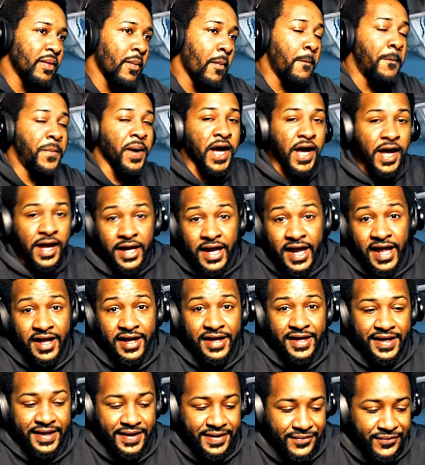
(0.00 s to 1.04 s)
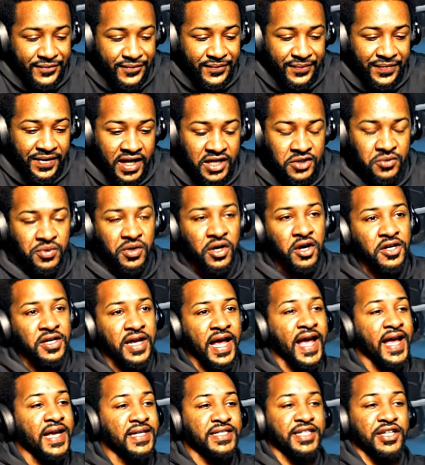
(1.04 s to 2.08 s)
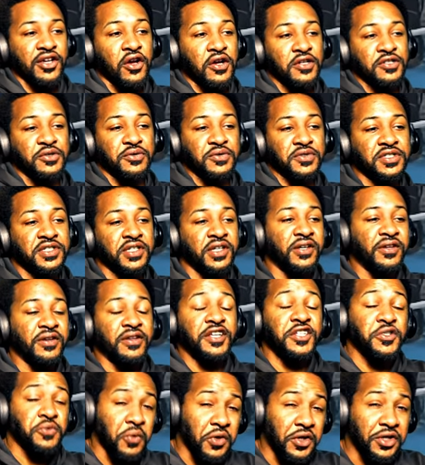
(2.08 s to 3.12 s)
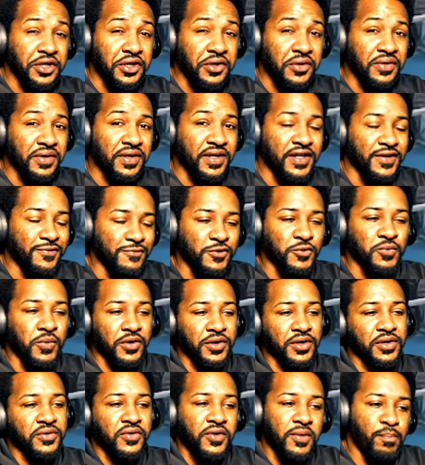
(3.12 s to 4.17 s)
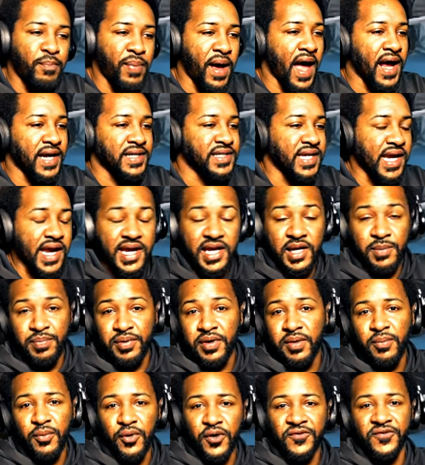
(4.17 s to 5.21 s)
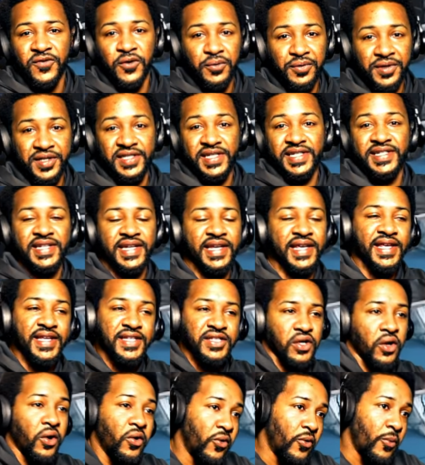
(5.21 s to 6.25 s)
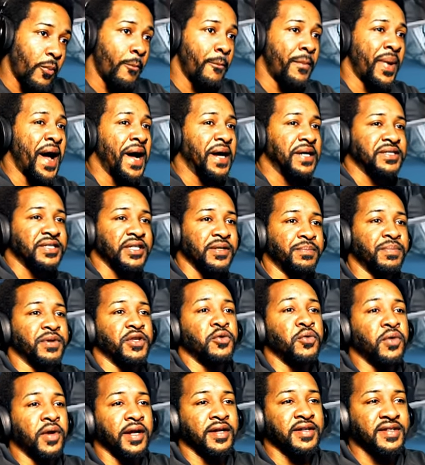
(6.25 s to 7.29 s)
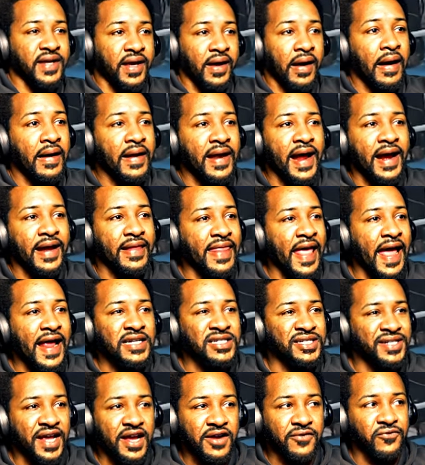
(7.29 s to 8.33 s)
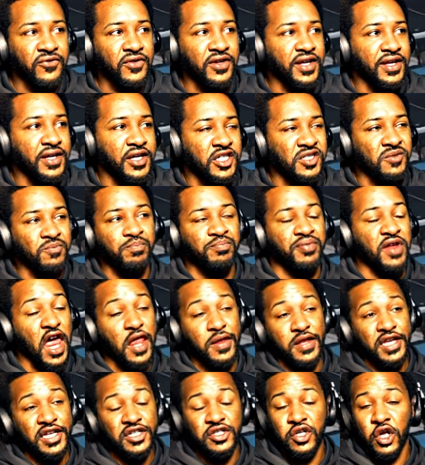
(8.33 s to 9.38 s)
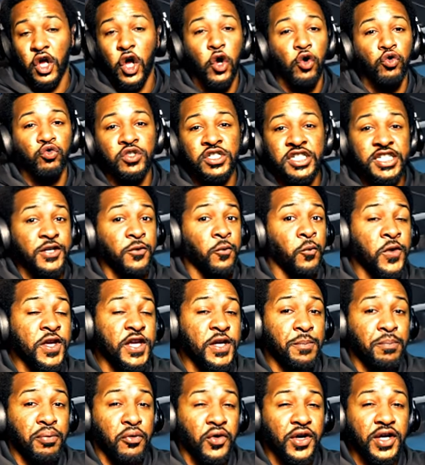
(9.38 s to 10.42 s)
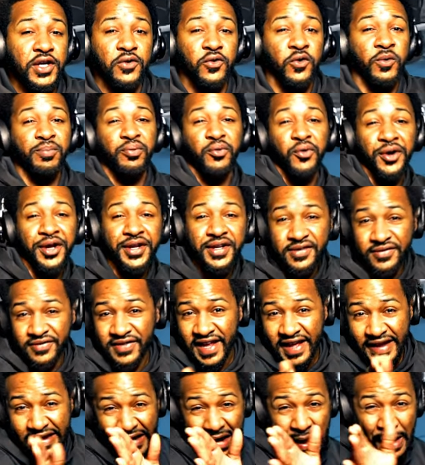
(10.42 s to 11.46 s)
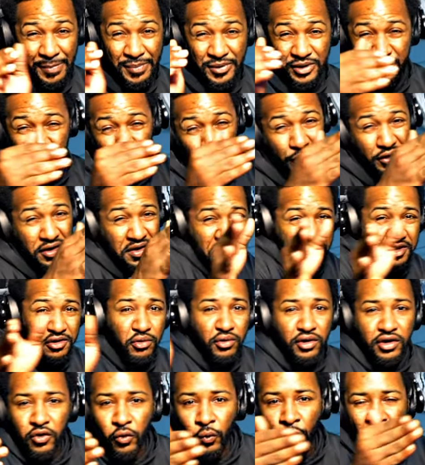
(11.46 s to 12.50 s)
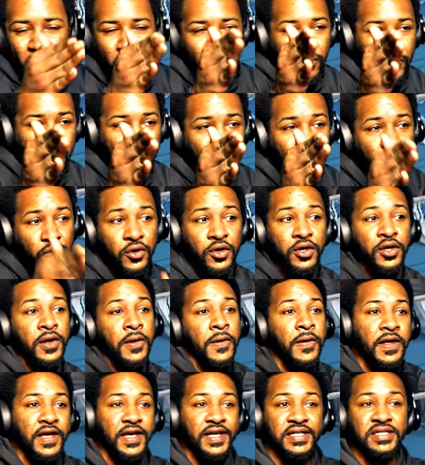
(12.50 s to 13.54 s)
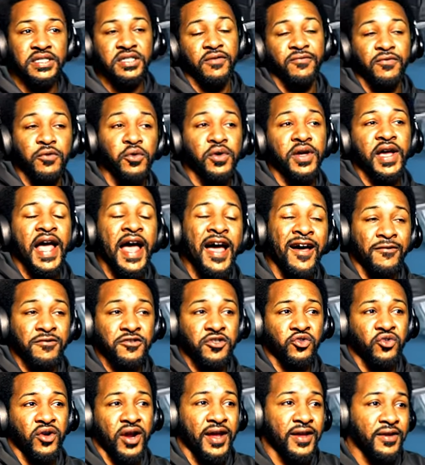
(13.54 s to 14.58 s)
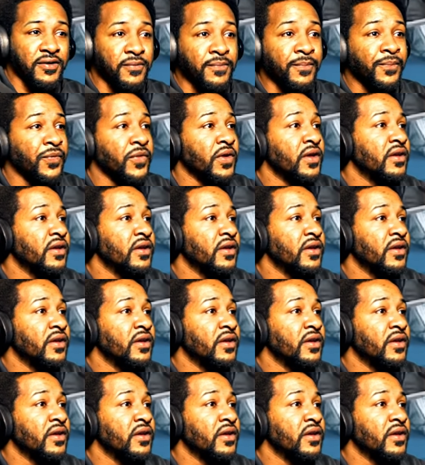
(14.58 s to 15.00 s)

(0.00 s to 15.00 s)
But as he also said, he was working on boxing and he put more focus into his own boxing. But you can tell, like, that's definitely probably his only weak point or point of, like, opportunity you could wiggle through is if you could outstrike him